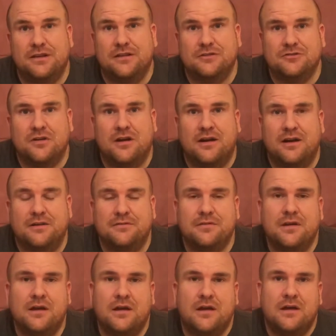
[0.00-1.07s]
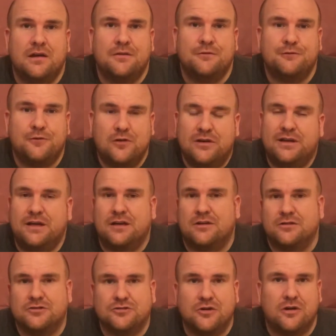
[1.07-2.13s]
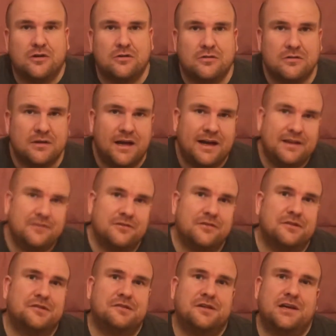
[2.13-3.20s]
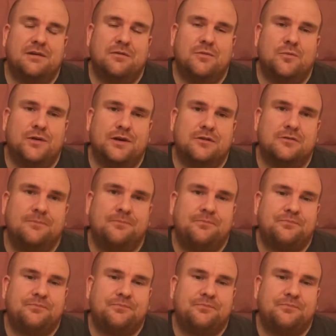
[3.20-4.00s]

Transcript: the drive, fully in control, hands on the steering wheel.